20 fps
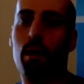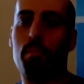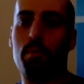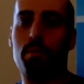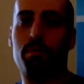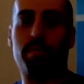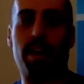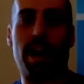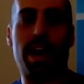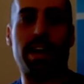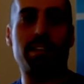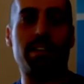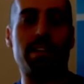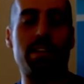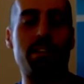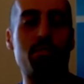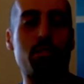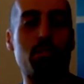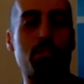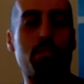In fact,
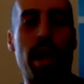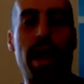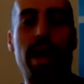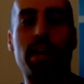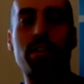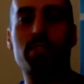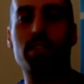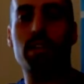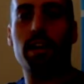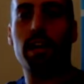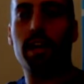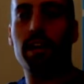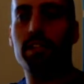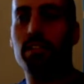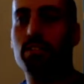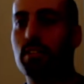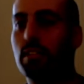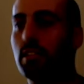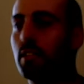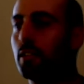in your bags today,
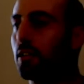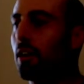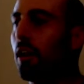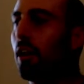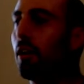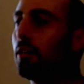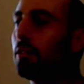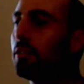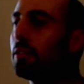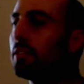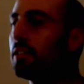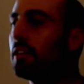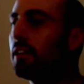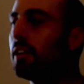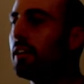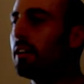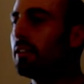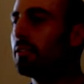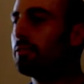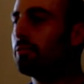there's a little code
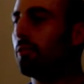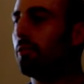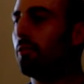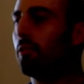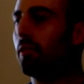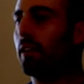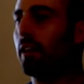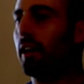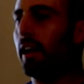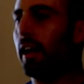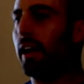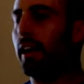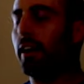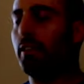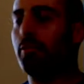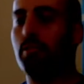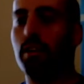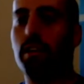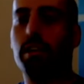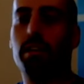for
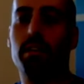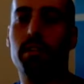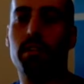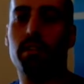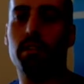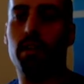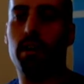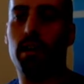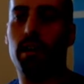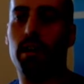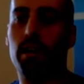a free